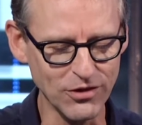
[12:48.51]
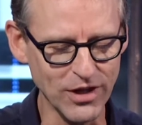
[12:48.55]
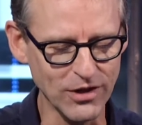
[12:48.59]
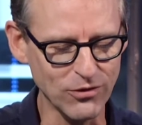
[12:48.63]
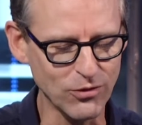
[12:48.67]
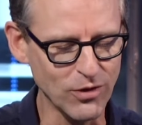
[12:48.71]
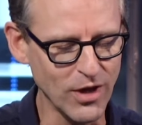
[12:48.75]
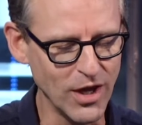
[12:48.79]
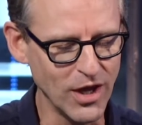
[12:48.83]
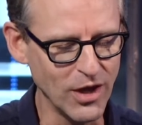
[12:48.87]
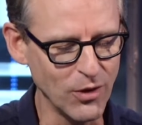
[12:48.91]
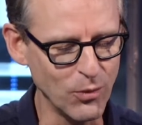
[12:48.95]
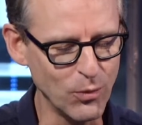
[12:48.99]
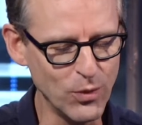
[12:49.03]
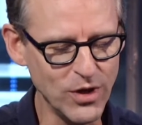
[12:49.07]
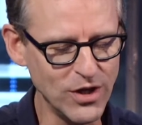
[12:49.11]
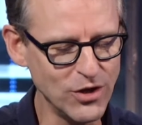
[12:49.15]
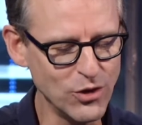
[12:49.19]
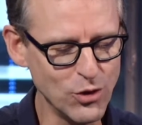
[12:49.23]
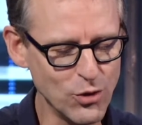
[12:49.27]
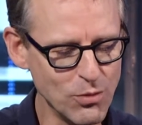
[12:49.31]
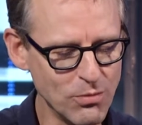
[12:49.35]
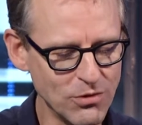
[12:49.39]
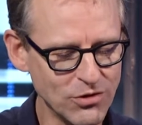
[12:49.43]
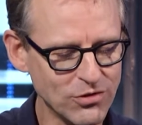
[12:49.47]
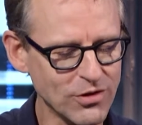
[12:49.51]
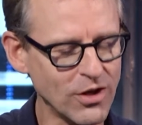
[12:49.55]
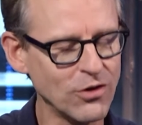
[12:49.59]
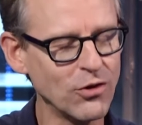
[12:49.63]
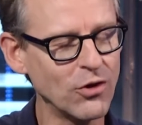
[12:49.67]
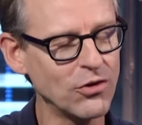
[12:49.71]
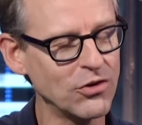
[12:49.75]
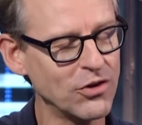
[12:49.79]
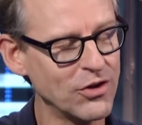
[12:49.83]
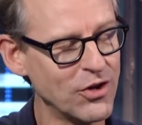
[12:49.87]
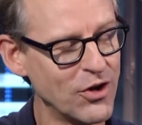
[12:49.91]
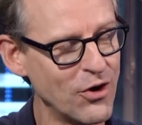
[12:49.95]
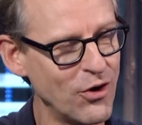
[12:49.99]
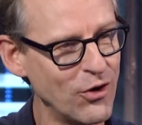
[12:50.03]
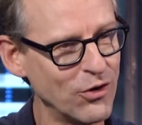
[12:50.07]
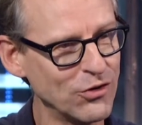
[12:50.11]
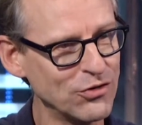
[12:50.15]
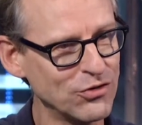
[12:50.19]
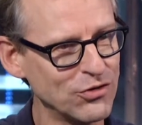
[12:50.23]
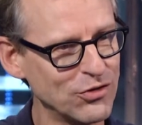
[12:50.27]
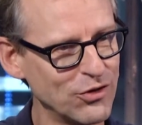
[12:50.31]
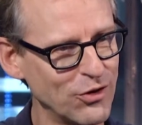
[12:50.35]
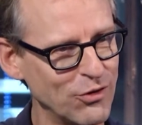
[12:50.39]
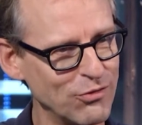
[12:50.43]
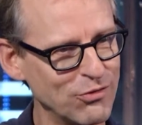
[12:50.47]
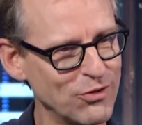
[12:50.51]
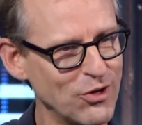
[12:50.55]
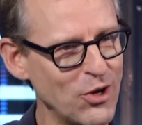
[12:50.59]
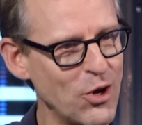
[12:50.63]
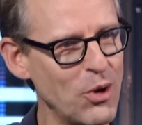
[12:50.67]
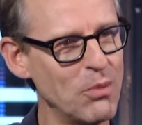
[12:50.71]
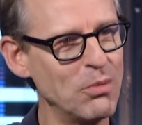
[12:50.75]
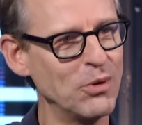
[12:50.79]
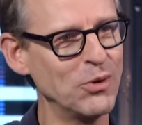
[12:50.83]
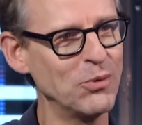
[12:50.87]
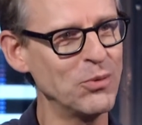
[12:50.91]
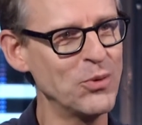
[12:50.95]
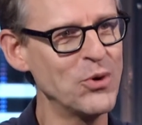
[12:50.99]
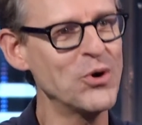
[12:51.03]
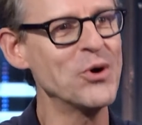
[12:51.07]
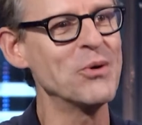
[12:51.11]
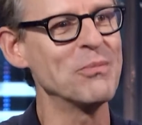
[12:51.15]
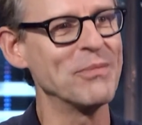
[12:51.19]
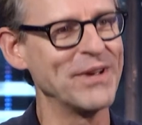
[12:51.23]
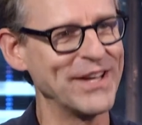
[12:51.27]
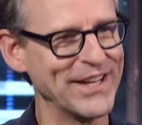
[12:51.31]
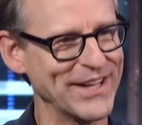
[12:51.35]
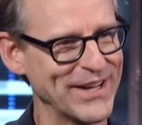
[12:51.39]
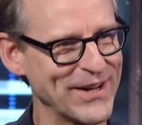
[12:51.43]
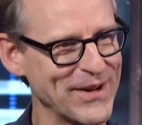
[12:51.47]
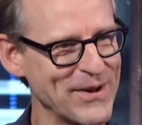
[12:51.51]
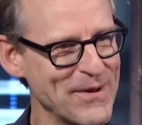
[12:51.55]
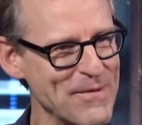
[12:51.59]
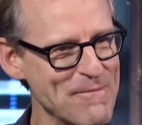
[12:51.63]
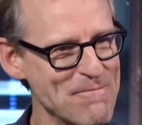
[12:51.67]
That we humans are not the cause of global warming.